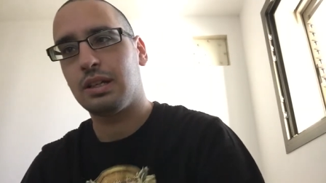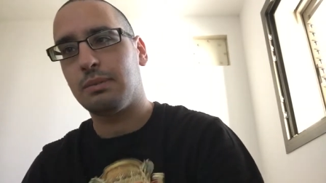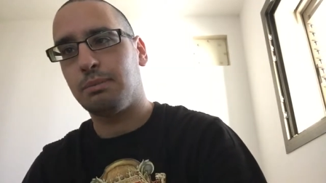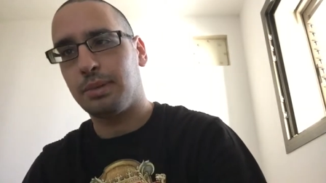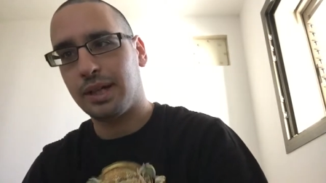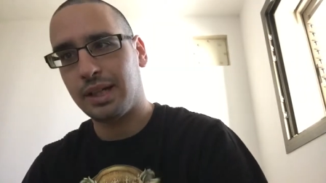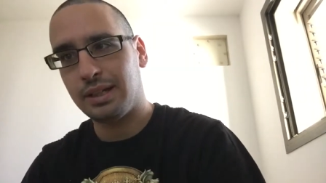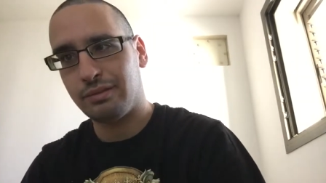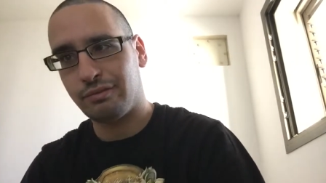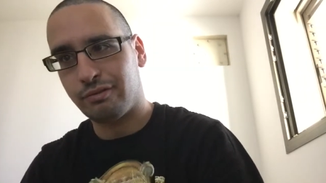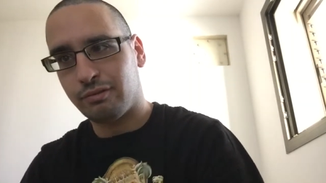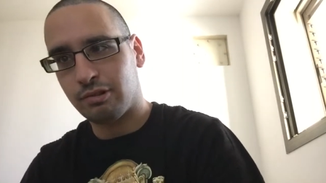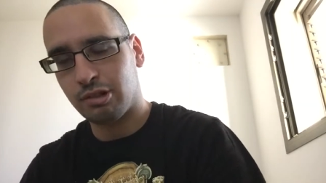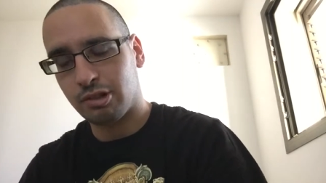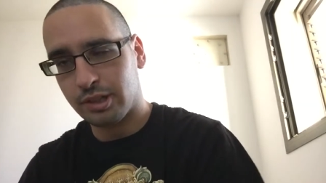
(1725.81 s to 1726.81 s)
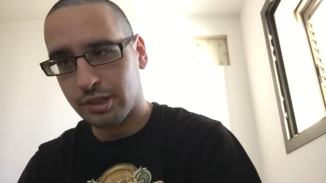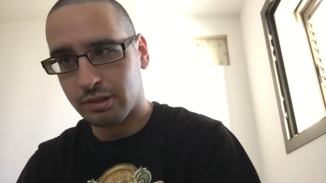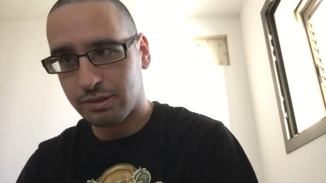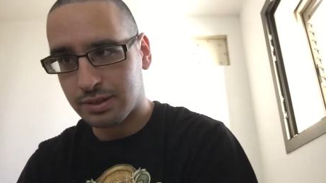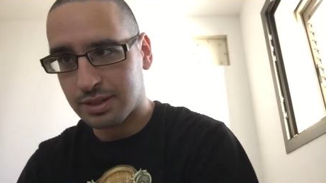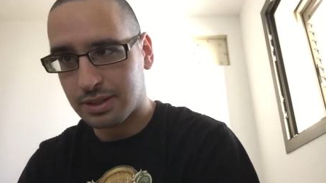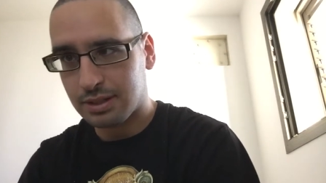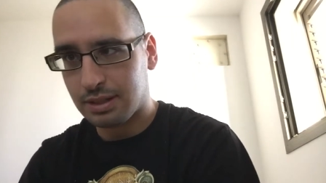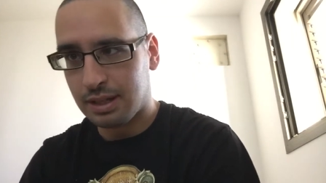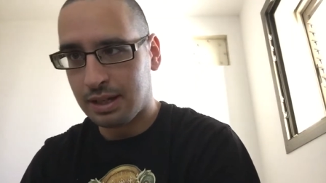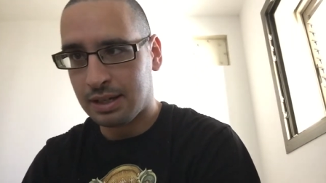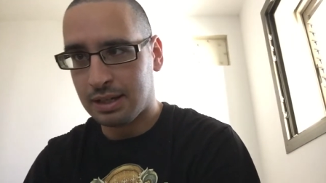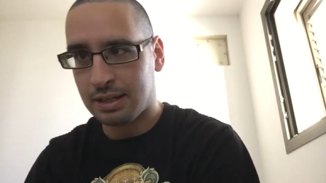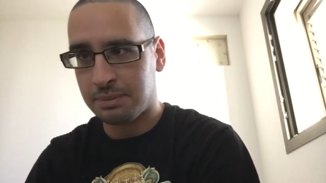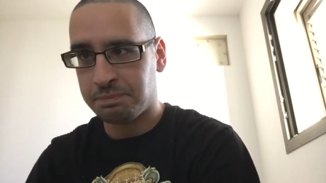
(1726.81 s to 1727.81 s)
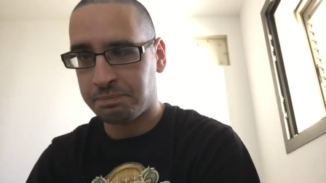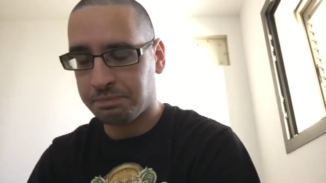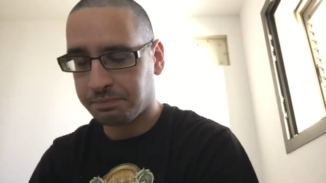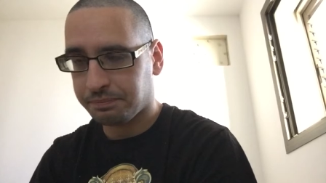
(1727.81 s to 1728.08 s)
brave warriors, um,